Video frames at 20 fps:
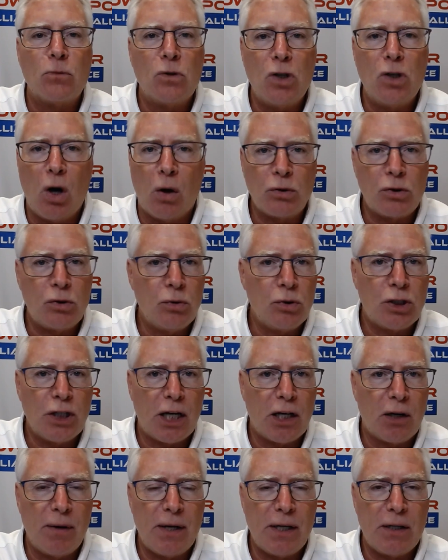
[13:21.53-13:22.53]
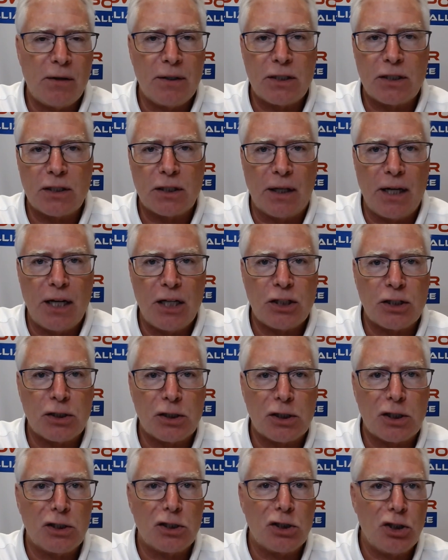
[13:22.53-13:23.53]
don't do generator
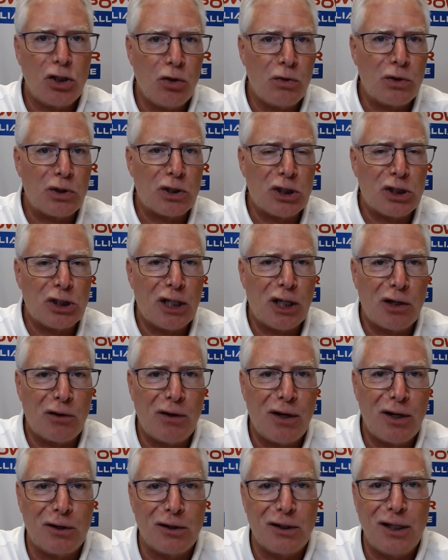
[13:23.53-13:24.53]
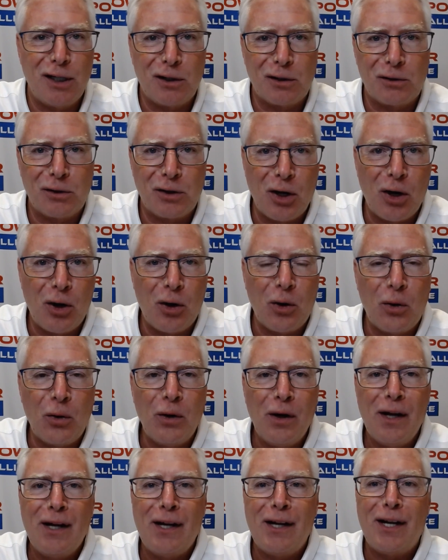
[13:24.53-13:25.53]
installations, because you as a generator dealer know